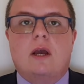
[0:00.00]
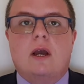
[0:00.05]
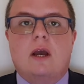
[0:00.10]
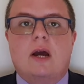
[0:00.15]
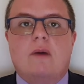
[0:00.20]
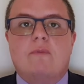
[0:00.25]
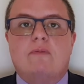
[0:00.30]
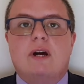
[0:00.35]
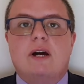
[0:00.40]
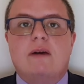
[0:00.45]

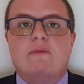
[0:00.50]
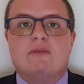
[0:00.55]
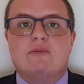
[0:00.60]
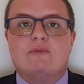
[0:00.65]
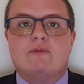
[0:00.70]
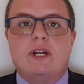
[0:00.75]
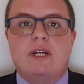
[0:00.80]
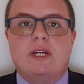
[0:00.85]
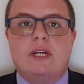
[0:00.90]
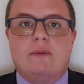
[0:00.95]
and perhaps
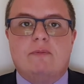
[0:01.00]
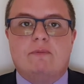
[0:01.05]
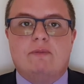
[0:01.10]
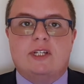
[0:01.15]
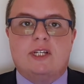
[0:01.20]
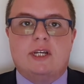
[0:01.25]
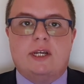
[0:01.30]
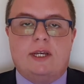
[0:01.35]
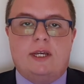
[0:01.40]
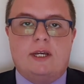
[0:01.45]
bringing
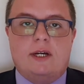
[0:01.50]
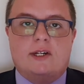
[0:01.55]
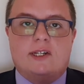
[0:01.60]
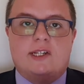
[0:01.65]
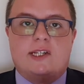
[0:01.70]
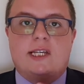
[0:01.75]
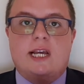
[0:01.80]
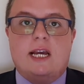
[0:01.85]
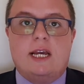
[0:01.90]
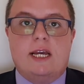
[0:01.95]
particular
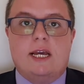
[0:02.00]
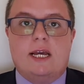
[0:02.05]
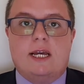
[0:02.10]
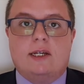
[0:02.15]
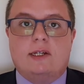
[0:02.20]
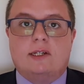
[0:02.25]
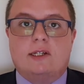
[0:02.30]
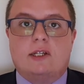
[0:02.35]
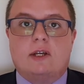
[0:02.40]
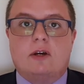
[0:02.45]

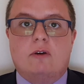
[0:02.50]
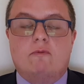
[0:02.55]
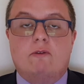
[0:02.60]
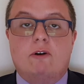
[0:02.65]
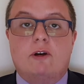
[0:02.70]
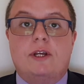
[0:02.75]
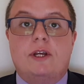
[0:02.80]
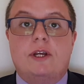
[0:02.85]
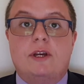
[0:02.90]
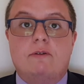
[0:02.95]
sayings that
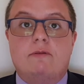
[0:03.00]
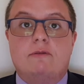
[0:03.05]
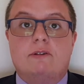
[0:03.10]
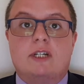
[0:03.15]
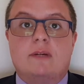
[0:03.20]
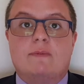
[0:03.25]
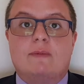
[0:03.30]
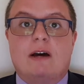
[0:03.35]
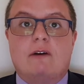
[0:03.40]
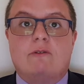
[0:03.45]
were
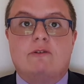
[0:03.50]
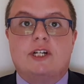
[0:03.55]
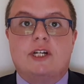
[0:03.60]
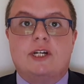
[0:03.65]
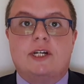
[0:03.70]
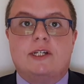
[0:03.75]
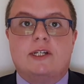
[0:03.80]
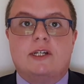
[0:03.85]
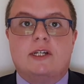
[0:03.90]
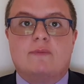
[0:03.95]
used about
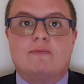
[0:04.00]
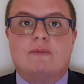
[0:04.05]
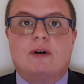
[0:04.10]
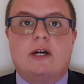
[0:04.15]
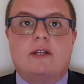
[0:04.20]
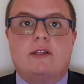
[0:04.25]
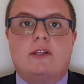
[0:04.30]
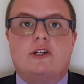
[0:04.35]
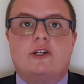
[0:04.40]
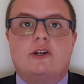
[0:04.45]
Jesus
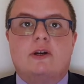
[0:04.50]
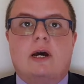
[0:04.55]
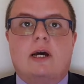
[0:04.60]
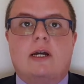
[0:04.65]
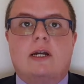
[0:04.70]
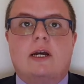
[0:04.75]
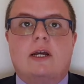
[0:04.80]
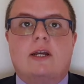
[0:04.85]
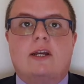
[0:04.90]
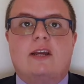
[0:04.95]
by the
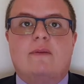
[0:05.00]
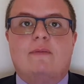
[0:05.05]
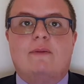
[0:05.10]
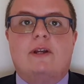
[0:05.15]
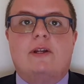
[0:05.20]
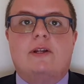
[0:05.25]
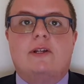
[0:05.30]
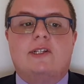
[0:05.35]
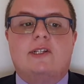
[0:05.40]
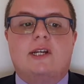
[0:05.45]
Johannine
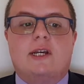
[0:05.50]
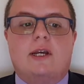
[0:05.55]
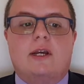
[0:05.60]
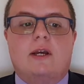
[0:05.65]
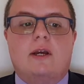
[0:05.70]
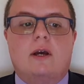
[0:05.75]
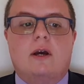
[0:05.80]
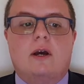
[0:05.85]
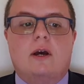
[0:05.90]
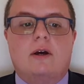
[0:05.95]
community
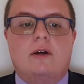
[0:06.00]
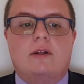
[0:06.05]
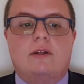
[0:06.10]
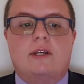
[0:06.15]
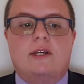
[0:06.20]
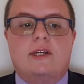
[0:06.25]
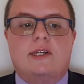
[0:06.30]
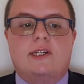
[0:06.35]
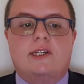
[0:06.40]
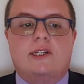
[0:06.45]
at
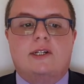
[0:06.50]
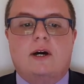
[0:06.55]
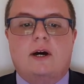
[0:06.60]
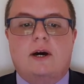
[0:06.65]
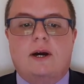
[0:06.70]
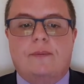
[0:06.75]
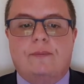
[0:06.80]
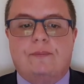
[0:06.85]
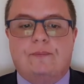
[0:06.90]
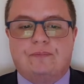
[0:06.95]
this
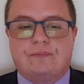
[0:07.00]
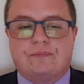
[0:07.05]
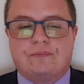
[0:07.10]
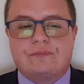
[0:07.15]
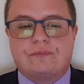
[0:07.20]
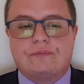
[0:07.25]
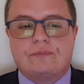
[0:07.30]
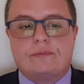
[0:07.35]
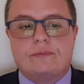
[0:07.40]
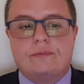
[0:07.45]
time.
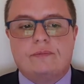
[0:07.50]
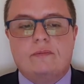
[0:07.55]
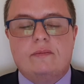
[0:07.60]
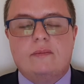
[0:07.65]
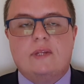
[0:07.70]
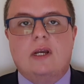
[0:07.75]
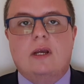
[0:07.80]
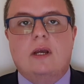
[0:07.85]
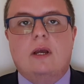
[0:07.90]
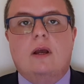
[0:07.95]

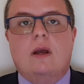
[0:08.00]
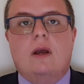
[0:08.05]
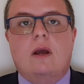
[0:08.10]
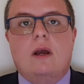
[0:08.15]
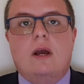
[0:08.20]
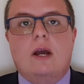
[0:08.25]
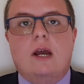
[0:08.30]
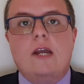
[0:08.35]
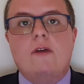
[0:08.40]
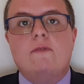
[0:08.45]

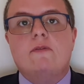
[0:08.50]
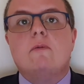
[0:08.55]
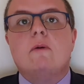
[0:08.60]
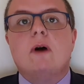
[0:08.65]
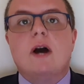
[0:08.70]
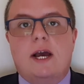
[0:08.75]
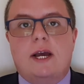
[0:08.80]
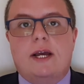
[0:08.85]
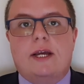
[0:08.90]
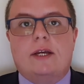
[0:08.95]
Either
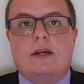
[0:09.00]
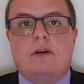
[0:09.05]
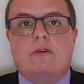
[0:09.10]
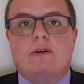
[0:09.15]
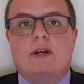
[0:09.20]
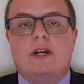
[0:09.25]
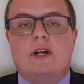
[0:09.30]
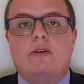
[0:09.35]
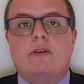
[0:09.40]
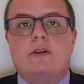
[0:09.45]
way,
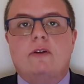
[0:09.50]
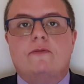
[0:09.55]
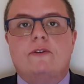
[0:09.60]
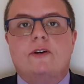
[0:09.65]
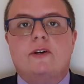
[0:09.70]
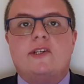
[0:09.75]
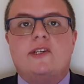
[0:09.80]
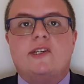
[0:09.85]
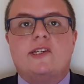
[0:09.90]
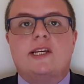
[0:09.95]
we know that
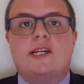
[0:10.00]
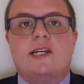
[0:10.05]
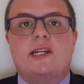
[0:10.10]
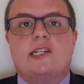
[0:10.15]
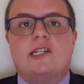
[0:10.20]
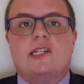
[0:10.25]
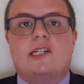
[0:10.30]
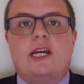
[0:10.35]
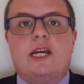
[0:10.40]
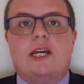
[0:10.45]
verse
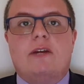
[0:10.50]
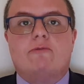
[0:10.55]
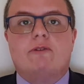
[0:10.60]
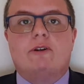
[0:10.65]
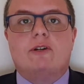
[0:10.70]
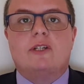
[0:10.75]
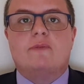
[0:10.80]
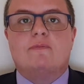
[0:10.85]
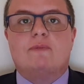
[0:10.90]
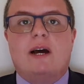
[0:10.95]
sixteen
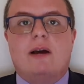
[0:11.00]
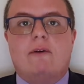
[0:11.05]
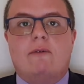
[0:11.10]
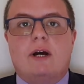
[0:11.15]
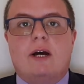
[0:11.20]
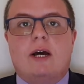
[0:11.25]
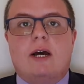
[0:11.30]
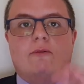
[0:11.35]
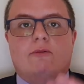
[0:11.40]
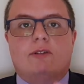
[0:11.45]
runs
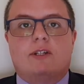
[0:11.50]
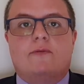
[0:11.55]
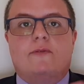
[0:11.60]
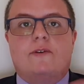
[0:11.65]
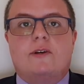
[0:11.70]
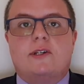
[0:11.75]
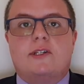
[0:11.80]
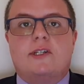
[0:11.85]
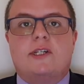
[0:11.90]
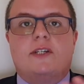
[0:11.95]
parallel to
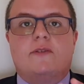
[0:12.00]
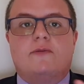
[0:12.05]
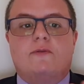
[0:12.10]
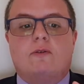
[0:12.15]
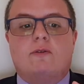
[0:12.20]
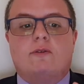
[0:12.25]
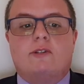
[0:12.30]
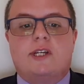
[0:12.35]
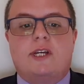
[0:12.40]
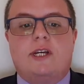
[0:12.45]
verses
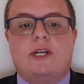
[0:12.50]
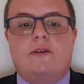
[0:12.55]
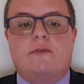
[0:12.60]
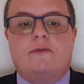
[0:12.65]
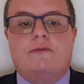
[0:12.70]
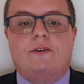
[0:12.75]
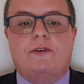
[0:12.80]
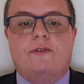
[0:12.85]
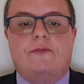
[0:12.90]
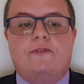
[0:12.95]
fourteen
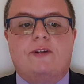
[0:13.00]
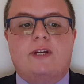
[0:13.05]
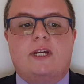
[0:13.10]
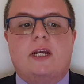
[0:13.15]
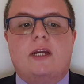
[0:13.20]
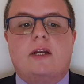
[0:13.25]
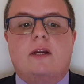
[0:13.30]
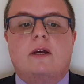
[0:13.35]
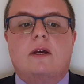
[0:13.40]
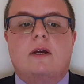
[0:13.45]
and
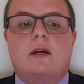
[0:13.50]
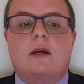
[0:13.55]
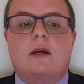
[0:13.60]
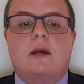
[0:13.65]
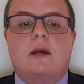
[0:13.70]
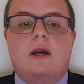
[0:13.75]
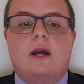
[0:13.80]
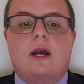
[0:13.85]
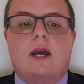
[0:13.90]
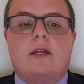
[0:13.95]
fifteen,
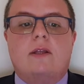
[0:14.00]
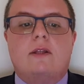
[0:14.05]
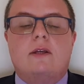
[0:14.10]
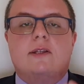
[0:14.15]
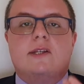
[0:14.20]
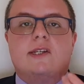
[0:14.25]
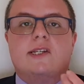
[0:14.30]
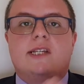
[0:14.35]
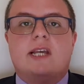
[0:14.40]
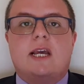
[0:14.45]
in that
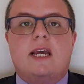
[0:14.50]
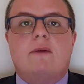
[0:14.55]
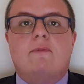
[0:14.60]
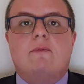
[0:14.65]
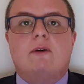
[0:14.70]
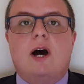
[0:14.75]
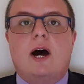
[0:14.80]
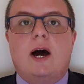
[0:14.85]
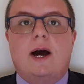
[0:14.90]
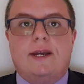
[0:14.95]
the
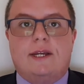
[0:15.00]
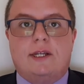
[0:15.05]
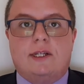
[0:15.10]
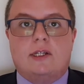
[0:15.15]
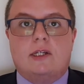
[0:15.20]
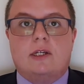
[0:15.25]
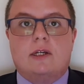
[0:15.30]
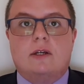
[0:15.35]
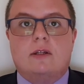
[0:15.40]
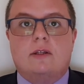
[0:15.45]
same
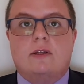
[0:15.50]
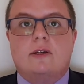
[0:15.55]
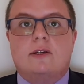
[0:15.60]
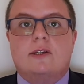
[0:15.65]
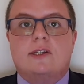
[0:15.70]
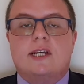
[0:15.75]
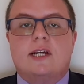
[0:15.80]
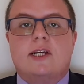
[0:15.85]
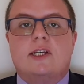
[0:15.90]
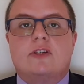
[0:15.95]
light that
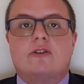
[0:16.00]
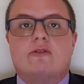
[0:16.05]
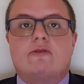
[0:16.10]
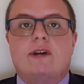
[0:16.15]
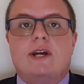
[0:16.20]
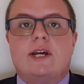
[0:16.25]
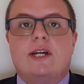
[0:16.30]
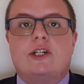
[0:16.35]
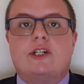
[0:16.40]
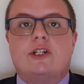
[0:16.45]
sets
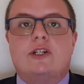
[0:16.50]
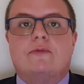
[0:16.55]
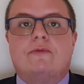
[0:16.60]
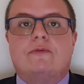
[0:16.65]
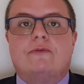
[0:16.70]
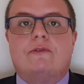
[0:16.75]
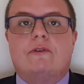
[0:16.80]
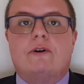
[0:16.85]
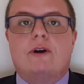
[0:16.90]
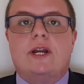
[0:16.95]
creation
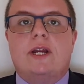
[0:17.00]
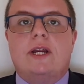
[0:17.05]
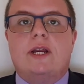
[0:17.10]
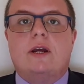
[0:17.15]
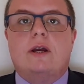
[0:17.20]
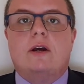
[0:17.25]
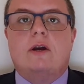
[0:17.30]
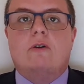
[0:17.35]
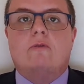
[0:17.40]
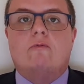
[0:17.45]

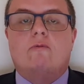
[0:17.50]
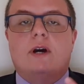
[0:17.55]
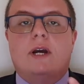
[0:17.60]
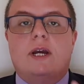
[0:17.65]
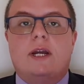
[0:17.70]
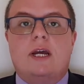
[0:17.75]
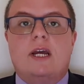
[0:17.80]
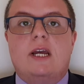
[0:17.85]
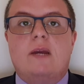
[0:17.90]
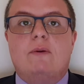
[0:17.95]
free will
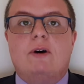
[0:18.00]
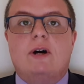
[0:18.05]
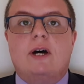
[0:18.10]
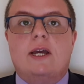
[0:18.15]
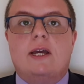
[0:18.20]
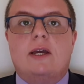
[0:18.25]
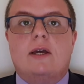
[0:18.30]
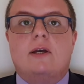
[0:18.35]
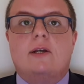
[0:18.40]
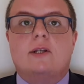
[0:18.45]
enable
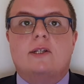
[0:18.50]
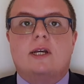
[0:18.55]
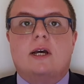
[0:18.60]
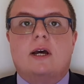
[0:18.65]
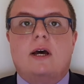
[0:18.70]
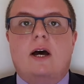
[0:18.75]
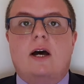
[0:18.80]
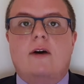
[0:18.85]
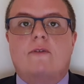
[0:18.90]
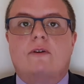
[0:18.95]
it to
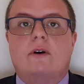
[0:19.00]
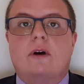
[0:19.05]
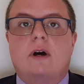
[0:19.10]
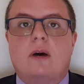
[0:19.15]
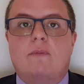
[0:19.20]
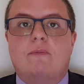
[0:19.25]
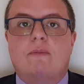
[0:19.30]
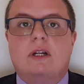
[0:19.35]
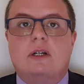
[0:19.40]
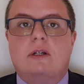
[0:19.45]
have
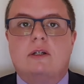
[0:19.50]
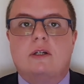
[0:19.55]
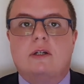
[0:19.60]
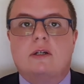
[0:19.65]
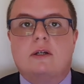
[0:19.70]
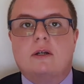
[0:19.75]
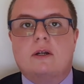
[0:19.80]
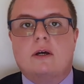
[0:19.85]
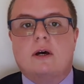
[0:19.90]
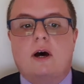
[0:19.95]

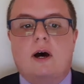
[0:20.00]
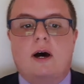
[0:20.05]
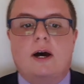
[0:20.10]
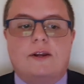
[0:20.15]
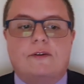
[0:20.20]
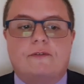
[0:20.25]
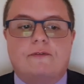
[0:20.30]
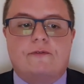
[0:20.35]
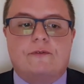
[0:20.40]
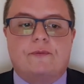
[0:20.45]
abundant
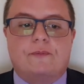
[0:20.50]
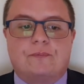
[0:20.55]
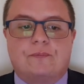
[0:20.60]
life.